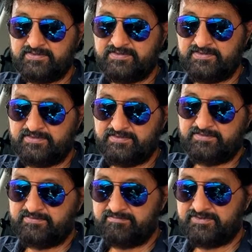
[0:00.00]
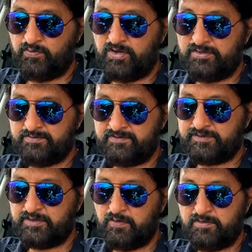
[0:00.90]
The, the volume of
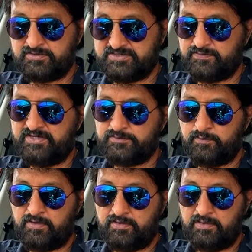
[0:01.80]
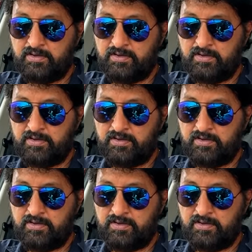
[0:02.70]
the glow box is very small.